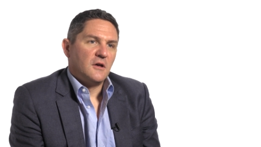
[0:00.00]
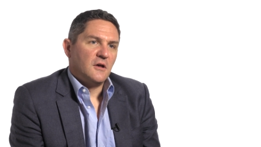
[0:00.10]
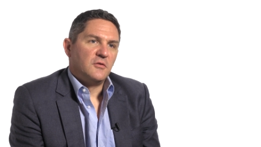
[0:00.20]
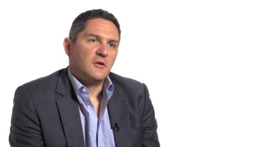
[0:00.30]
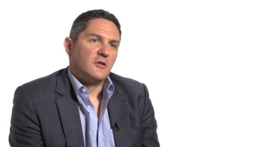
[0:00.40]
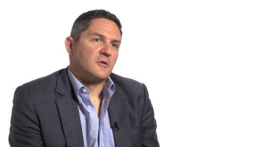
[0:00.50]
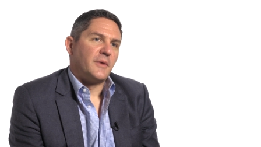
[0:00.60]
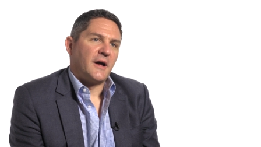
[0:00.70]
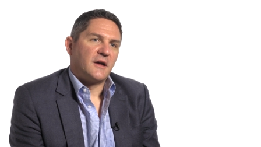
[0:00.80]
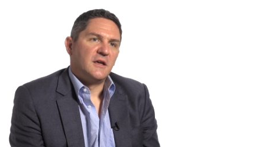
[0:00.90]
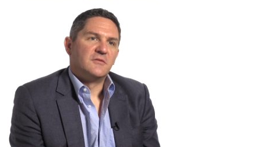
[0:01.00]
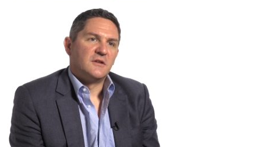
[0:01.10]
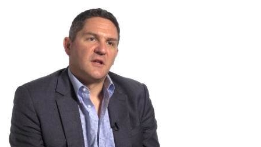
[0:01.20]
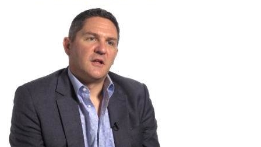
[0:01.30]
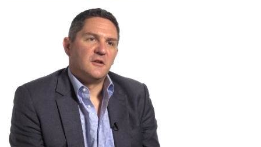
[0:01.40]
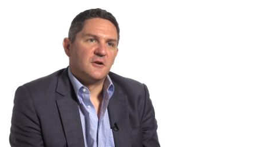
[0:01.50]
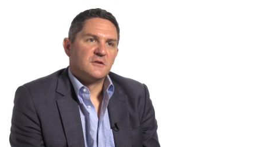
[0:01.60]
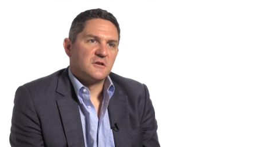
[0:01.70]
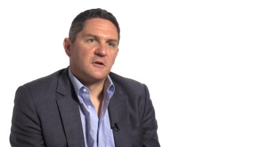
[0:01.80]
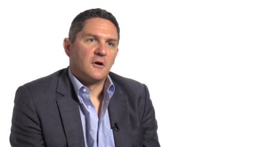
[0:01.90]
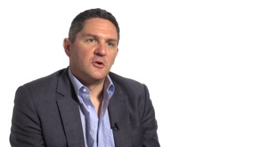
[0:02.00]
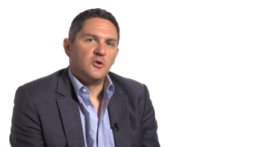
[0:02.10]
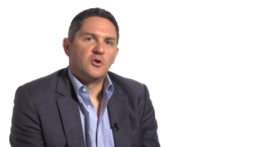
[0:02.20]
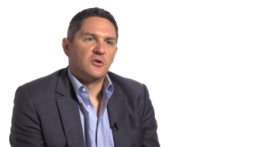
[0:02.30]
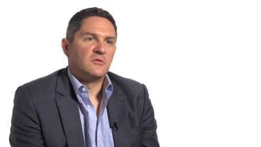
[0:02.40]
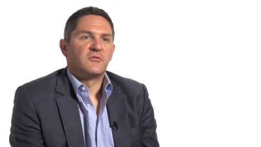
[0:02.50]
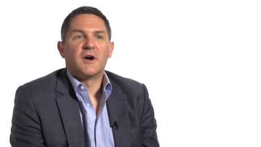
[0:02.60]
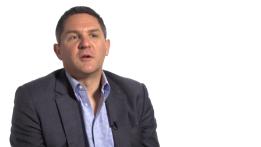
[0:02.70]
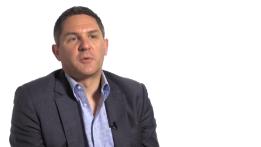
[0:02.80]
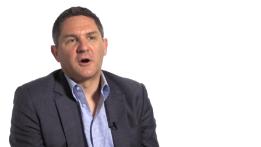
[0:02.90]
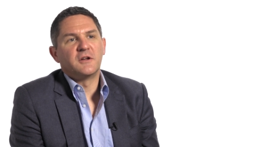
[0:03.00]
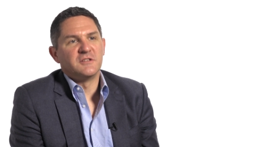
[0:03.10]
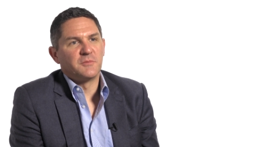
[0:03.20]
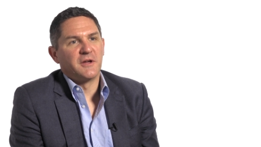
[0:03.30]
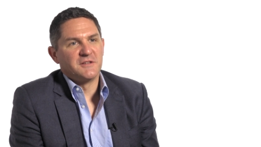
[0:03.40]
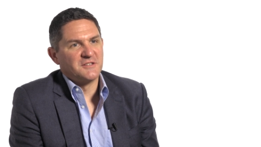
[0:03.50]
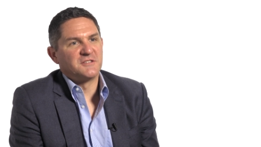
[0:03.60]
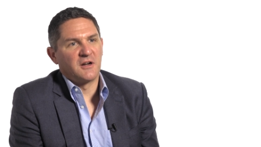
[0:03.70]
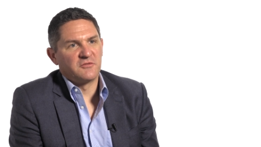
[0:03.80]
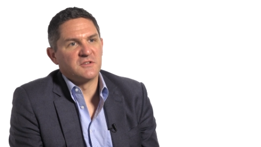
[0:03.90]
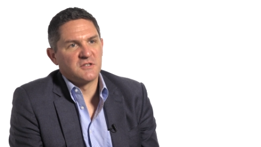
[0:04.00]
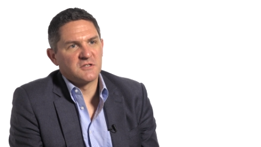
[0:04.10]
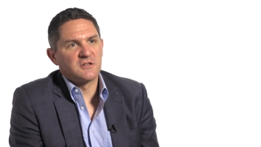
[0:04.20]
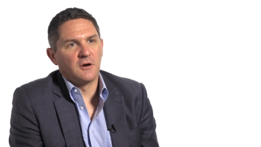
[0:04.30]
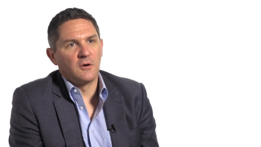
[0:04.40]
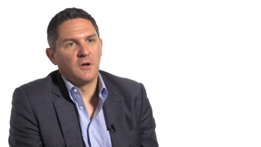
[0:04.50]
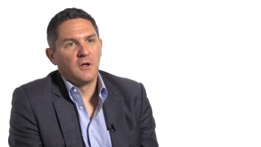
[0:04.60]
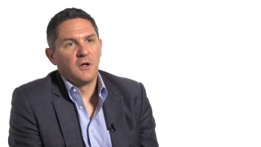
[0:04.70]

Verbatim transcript: If you look back even 10 years ago, you couldn't find a parking space in San Francisco.